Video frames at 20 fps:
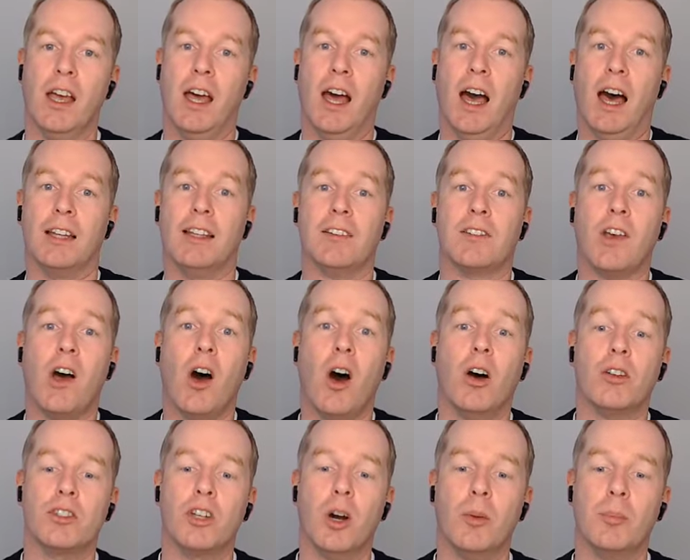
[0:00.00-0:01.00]
And that's a hot
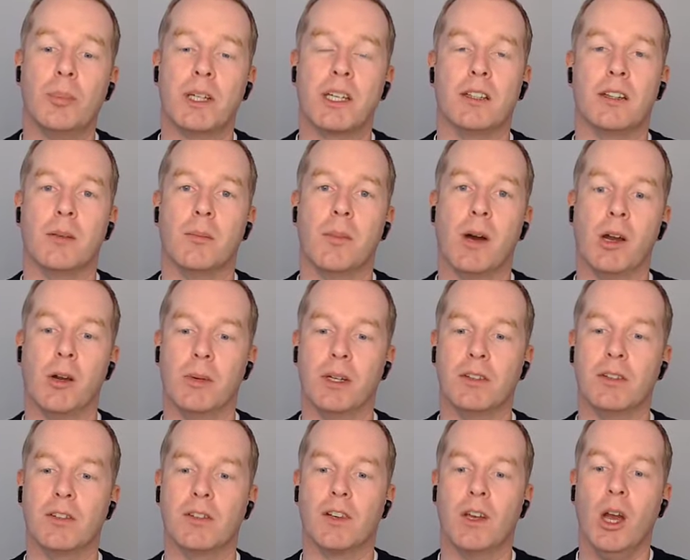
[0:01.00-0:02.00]
topic at the
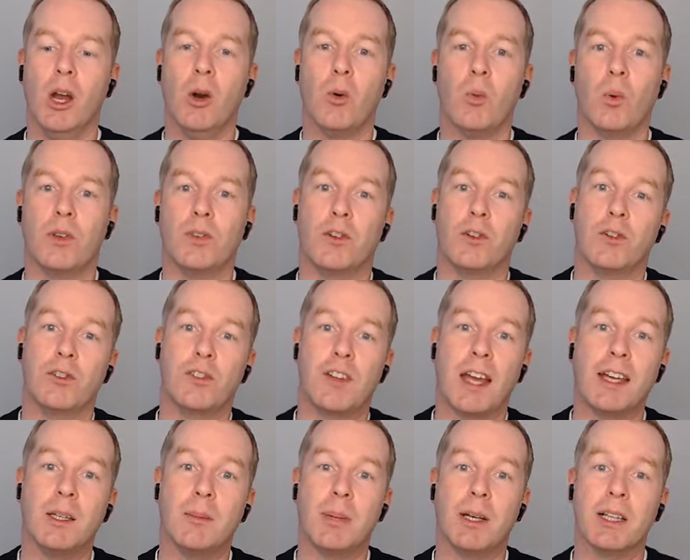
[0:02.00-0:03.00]
moment, with
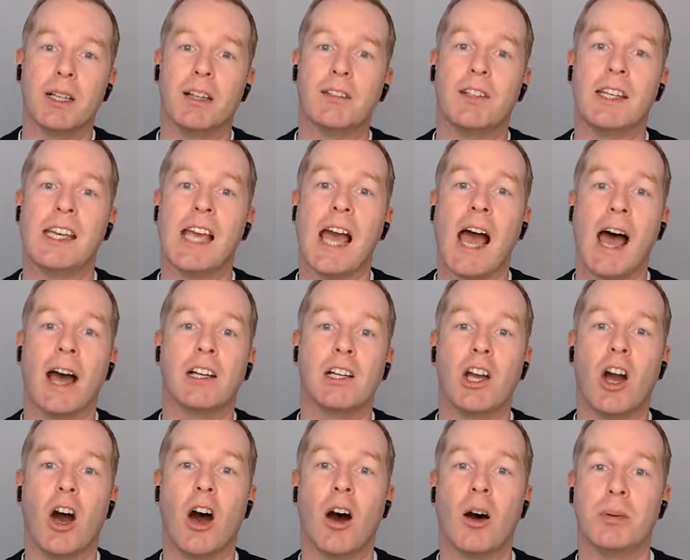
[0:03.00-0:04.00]
sustainability and
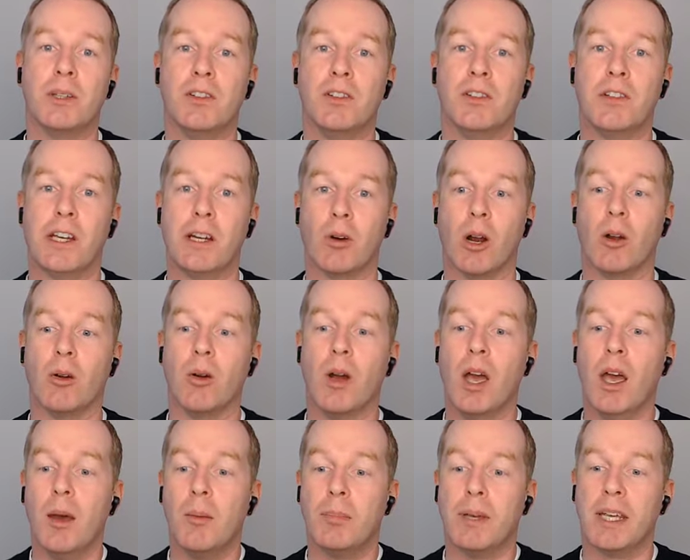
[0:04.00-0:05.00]
carbon zero
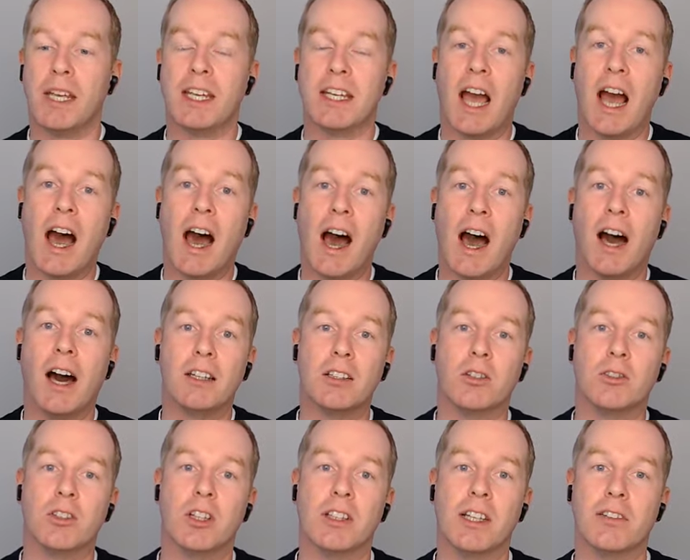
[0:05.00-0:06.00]
being high on
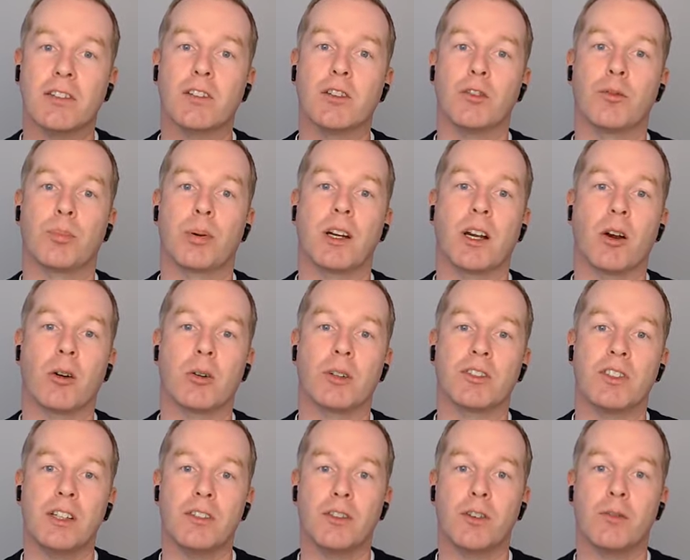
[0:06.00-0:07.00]
the list of
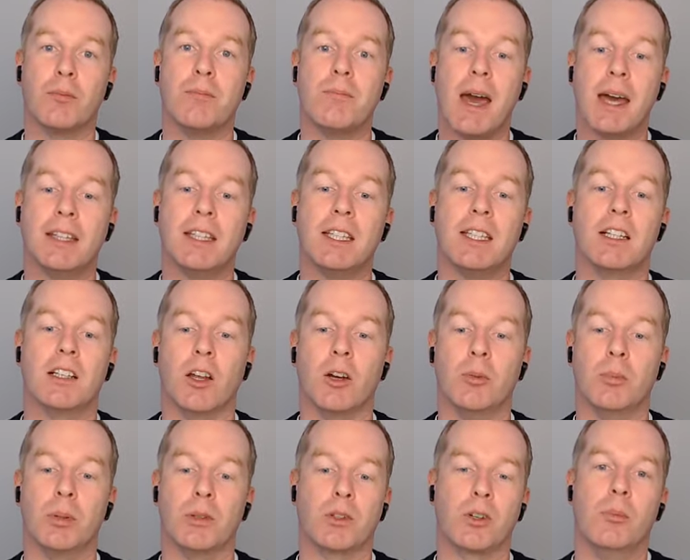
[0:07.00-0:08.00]
priorities of many
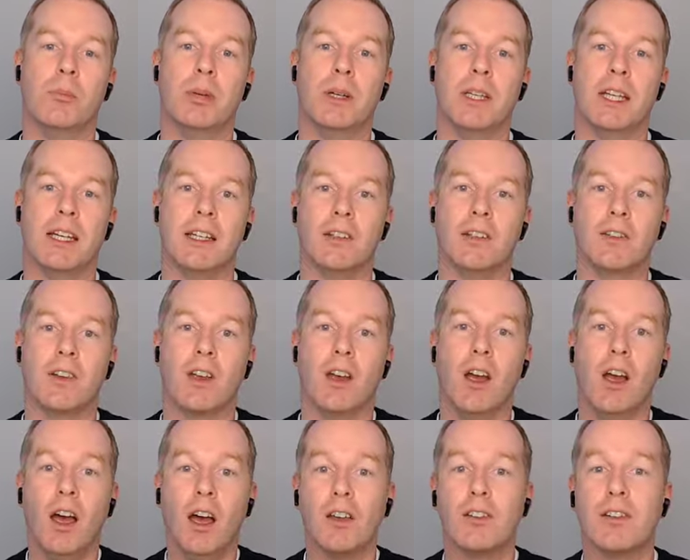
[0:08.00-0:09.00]
global companies.
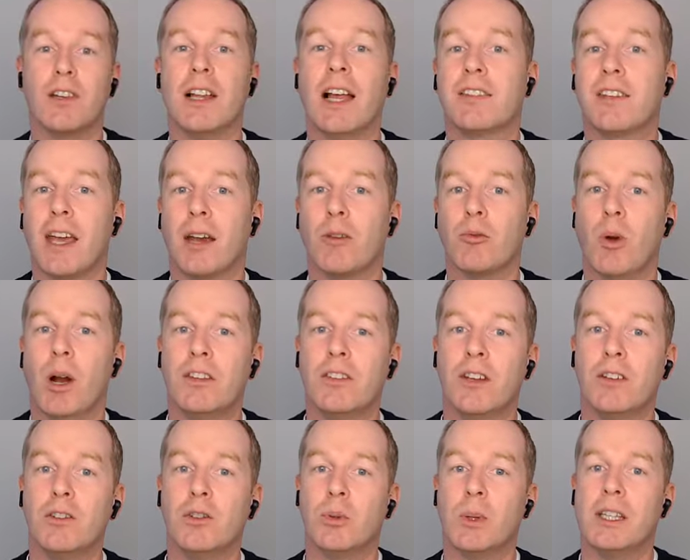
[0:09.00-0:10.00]
So let's get right
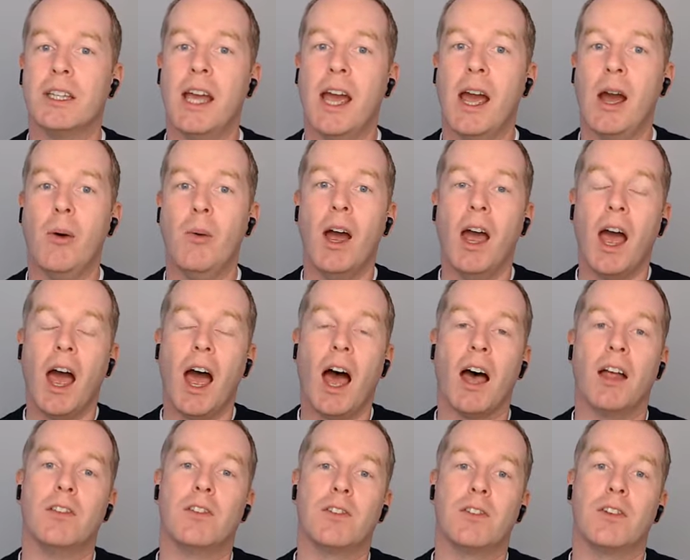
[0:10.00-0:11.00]
into it now
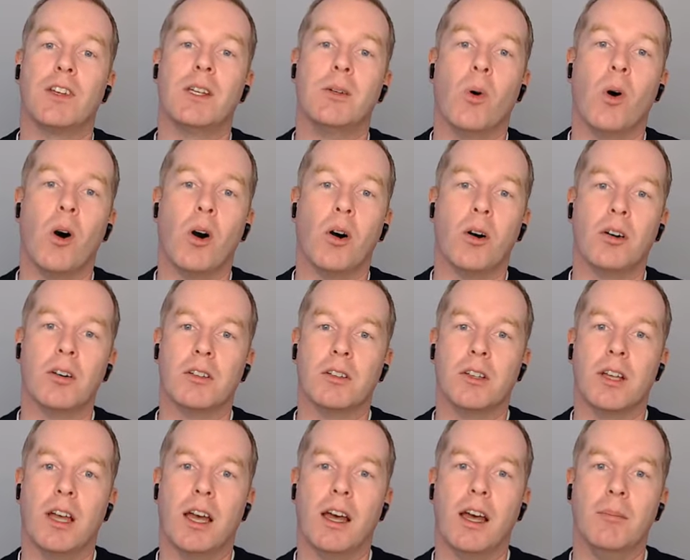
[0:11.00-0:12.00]
and see what
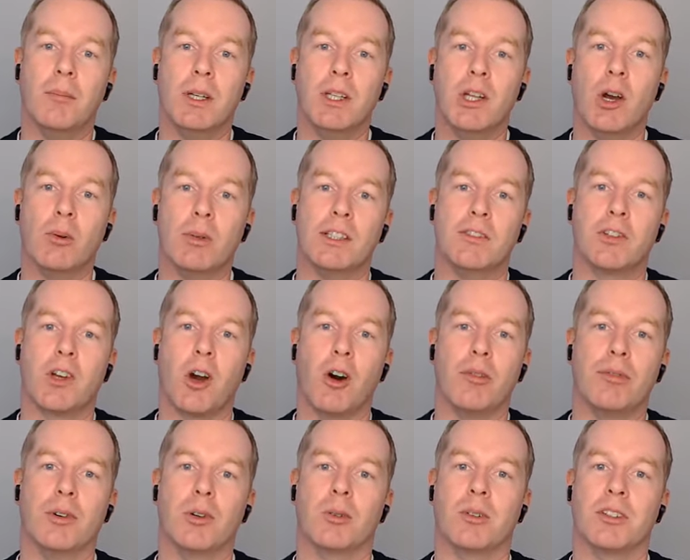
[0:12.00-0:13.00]
Manoli's got
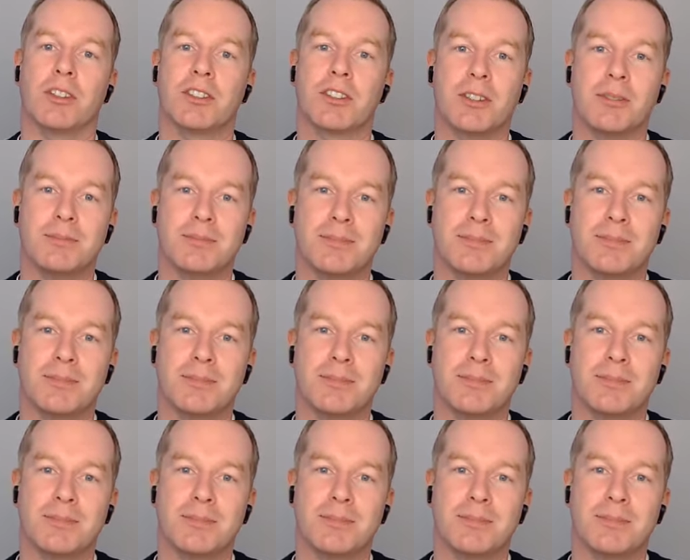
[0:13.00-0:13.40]
for us.